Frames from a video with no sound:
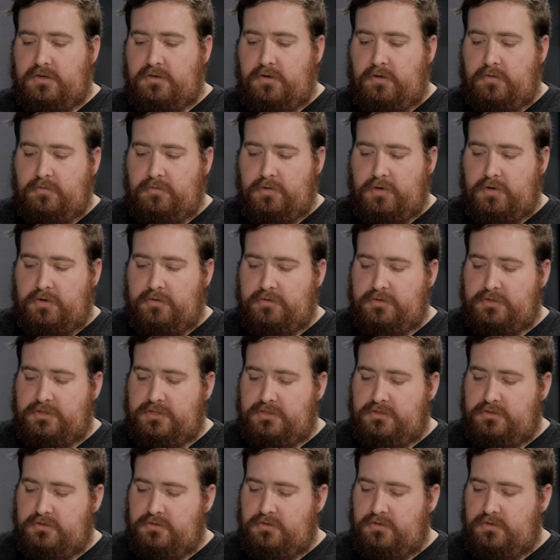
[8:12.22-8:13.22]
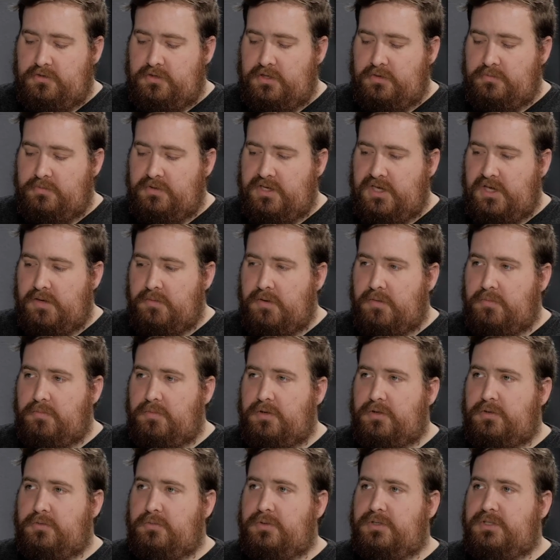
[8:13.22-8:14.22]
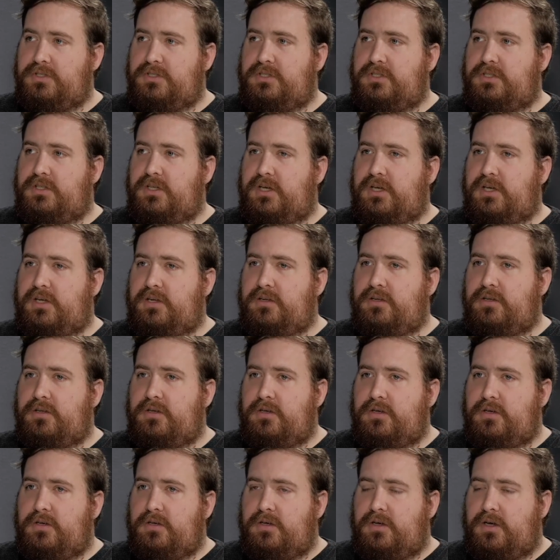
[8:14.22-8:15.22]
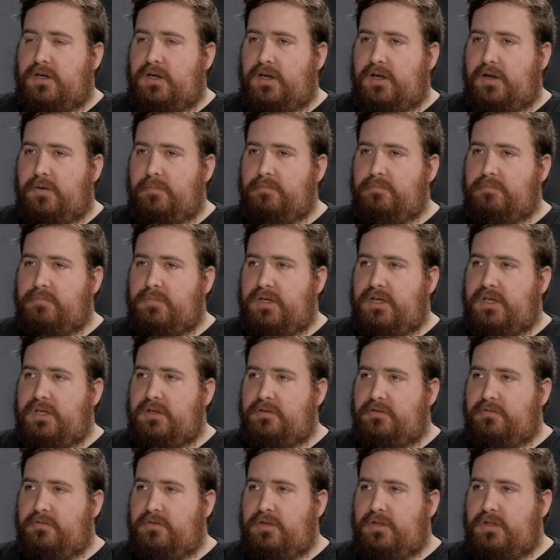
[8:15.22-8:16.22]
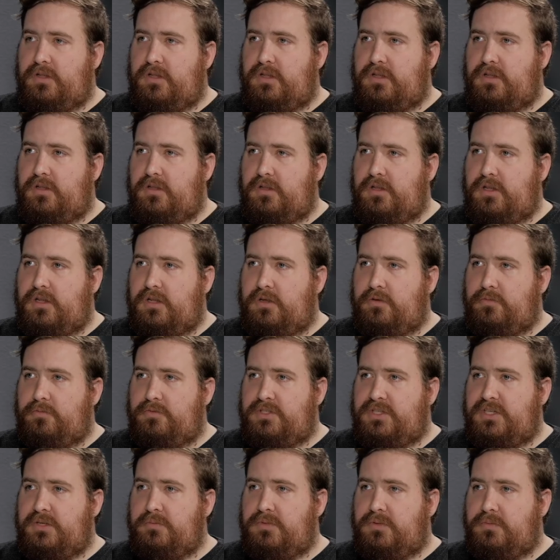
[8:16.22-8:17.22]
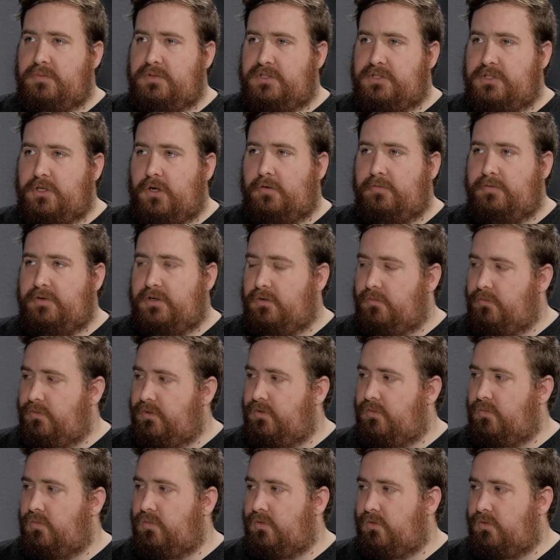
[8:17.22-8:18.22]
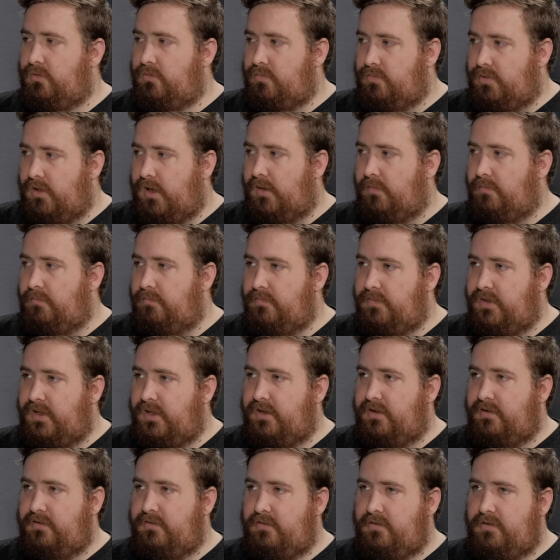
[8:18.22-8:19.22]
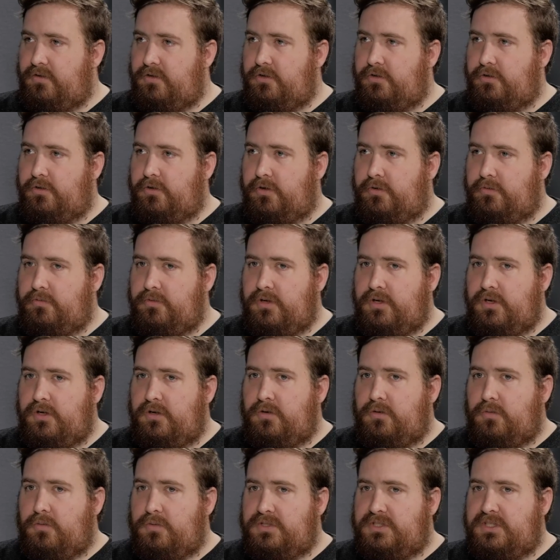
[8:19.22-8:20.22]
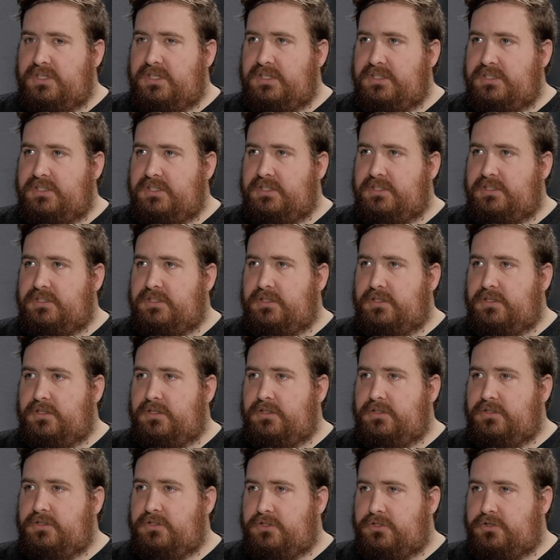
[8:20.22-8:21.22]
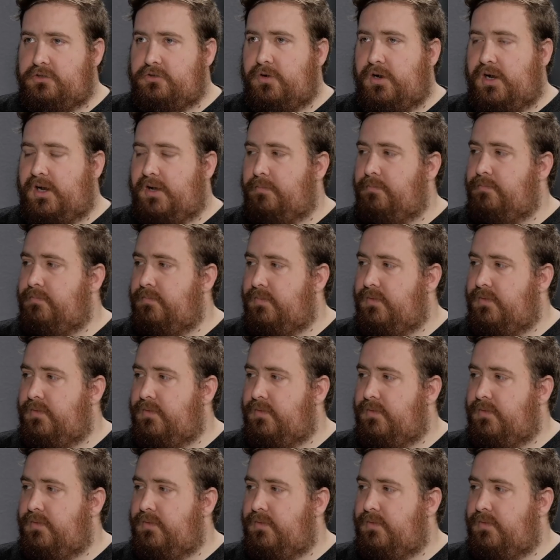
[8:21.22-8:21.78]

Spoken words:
over others that we came up with was that it seemed to be solving a real world problem that was easy to describe,